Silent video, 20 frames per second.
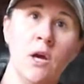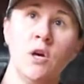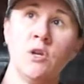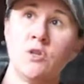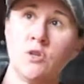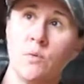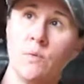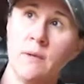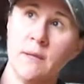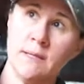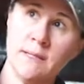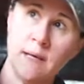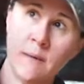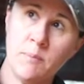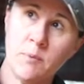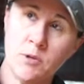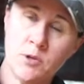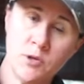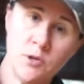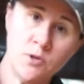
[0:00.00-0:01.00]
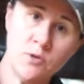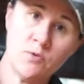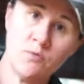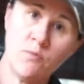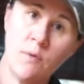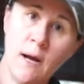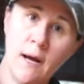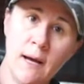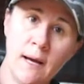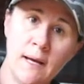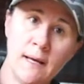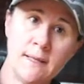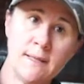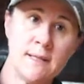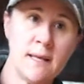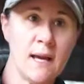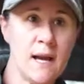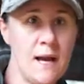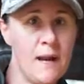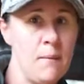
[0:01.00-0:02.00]
So when the temperatures rise,
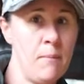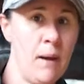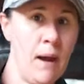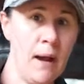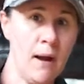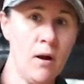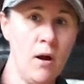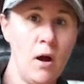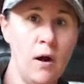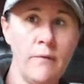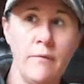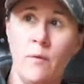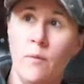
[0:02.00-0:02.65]
they kind of back off.